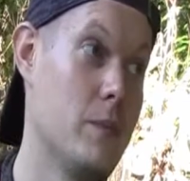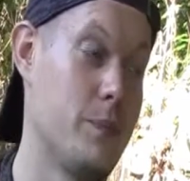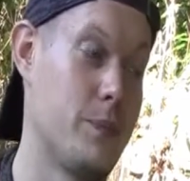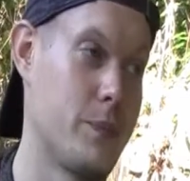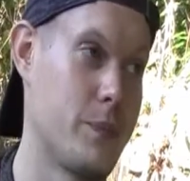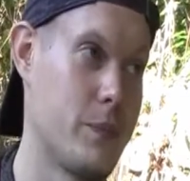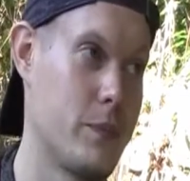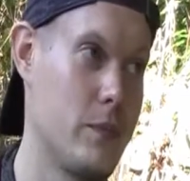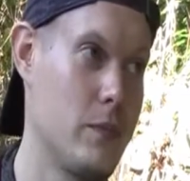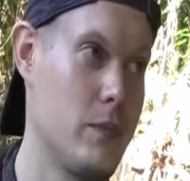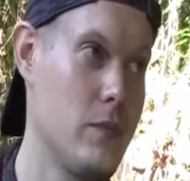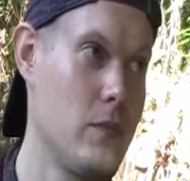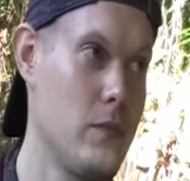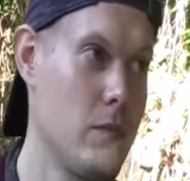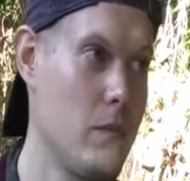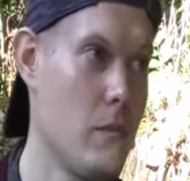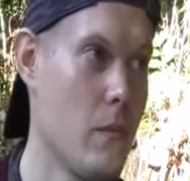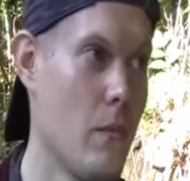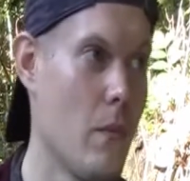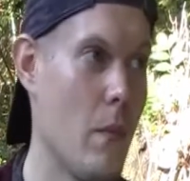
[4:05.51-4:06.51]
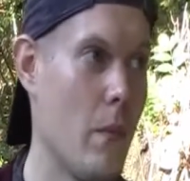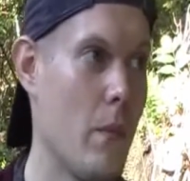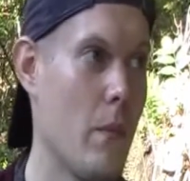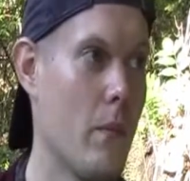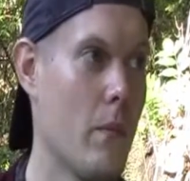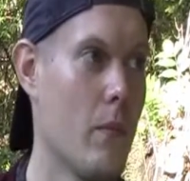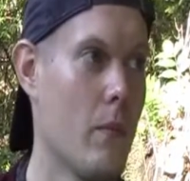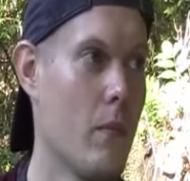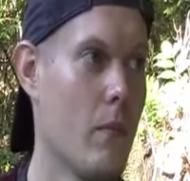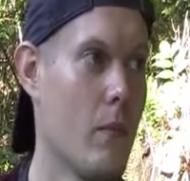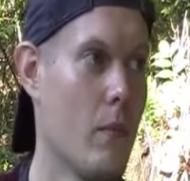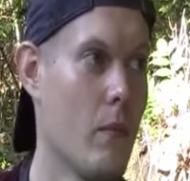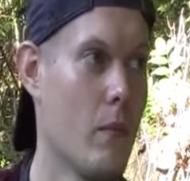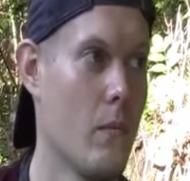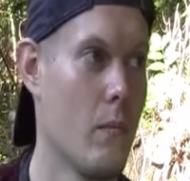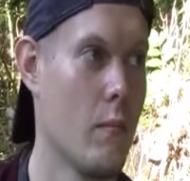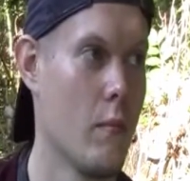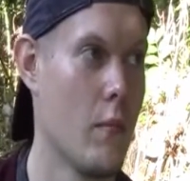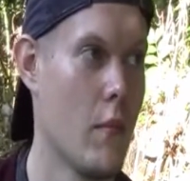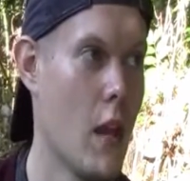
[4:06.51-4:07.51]
I smell a
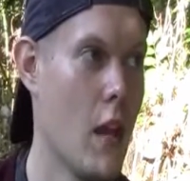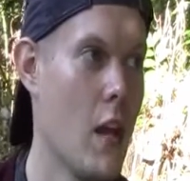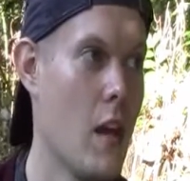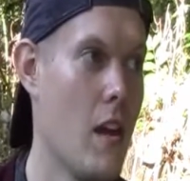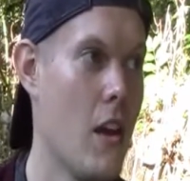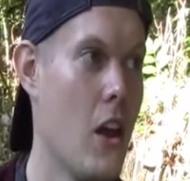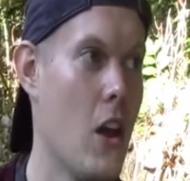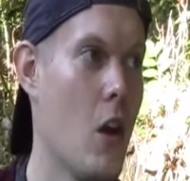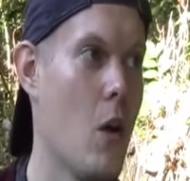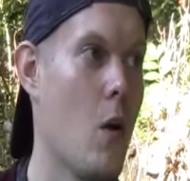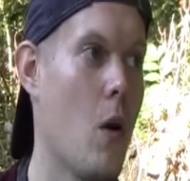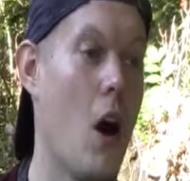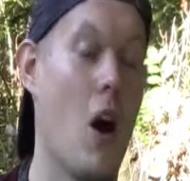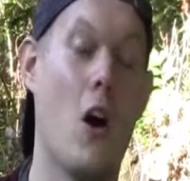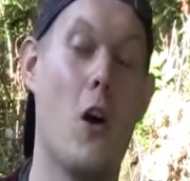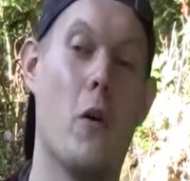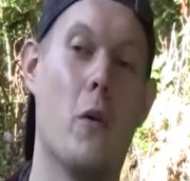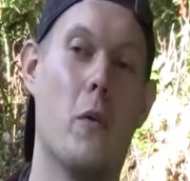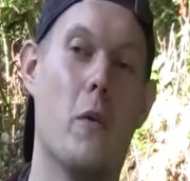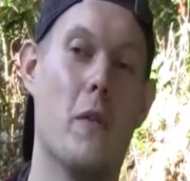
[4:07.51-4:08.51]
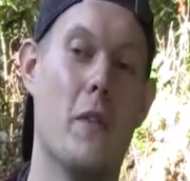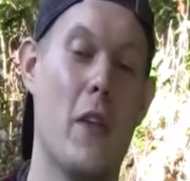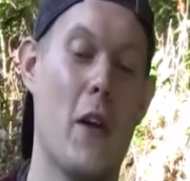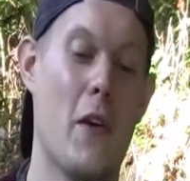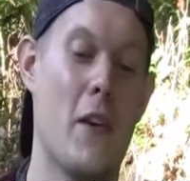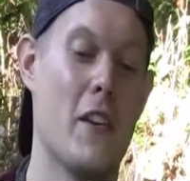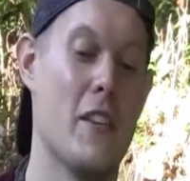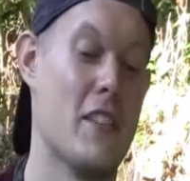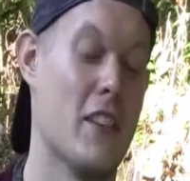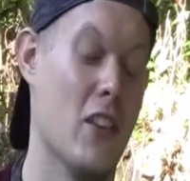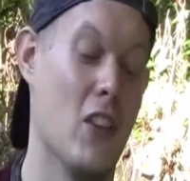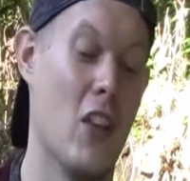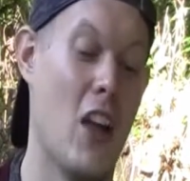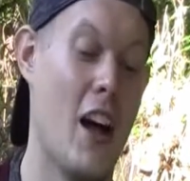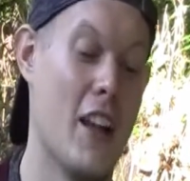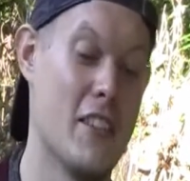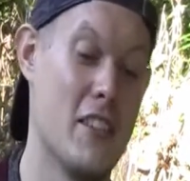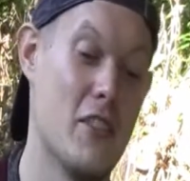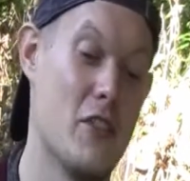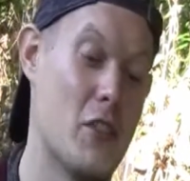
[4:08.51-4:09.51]
customization opportunity. Oh, there is
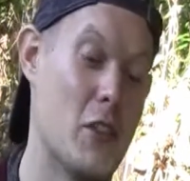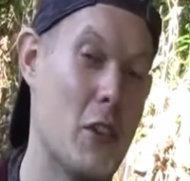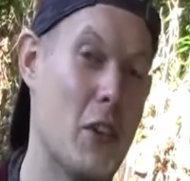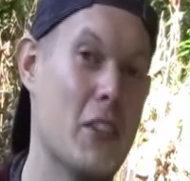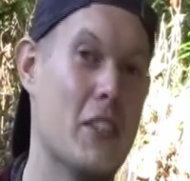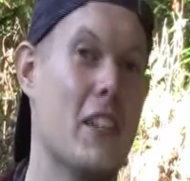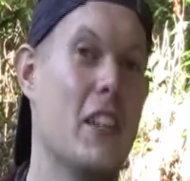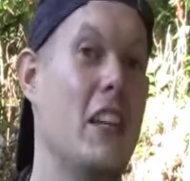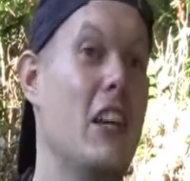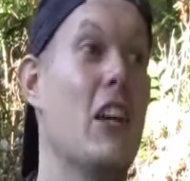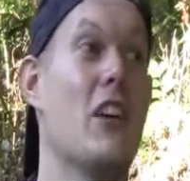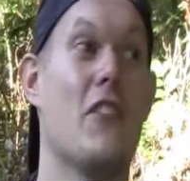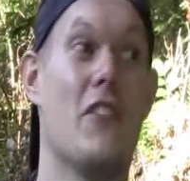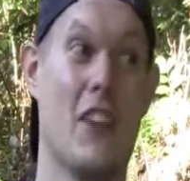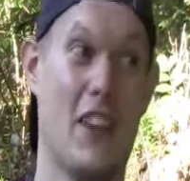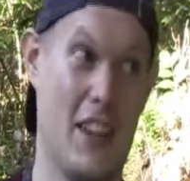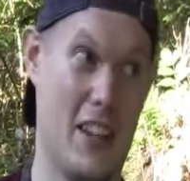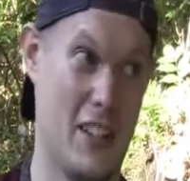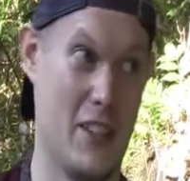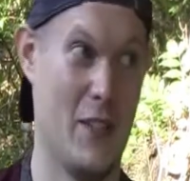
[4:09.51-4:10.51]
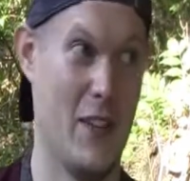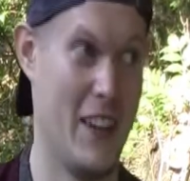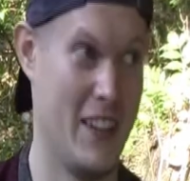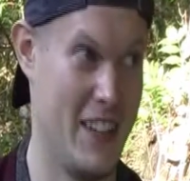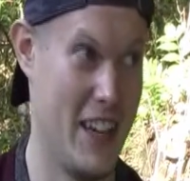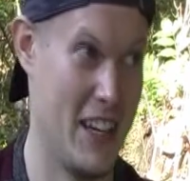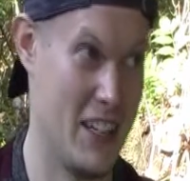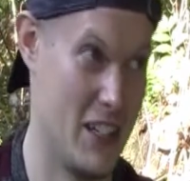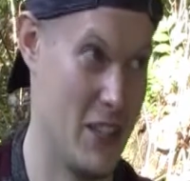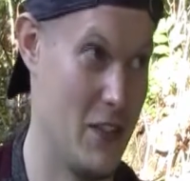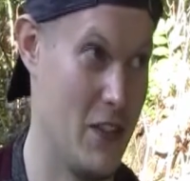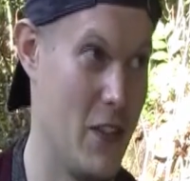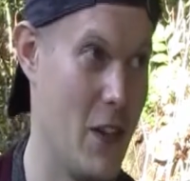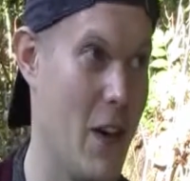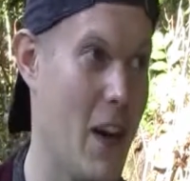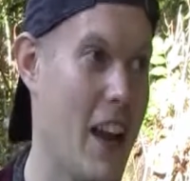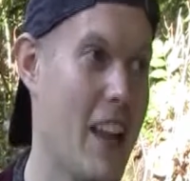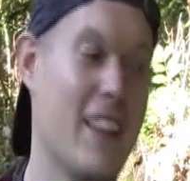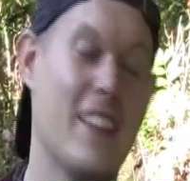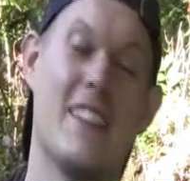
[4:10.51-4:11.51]
lots of rules in here for customization for
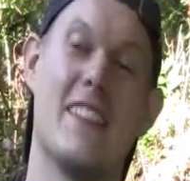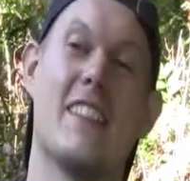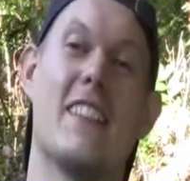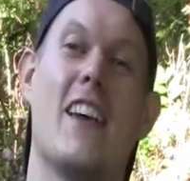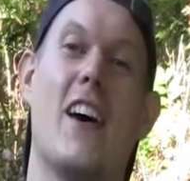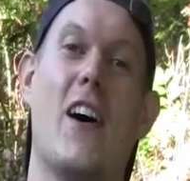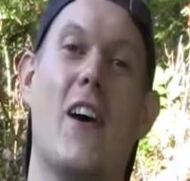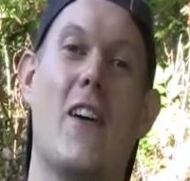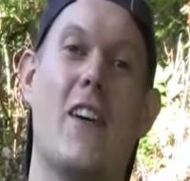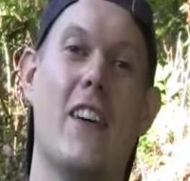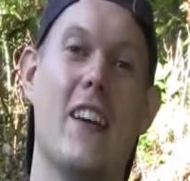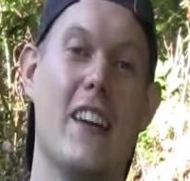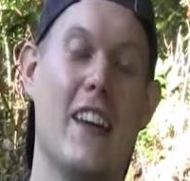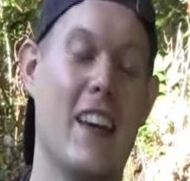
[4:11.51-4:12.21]
it. So,